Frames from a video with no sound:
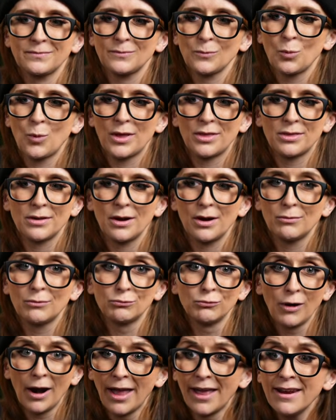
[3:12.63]
with
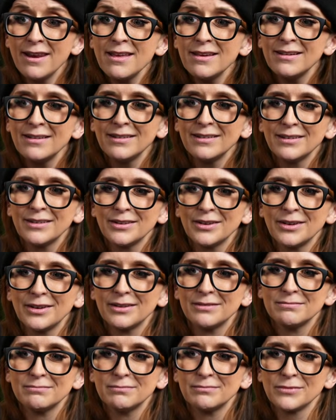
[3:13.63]
red,
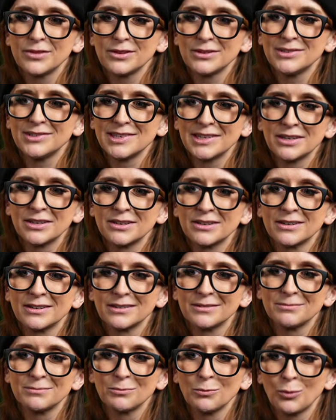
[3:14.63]
the deer
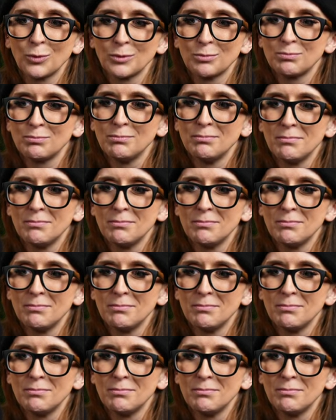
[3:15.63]
would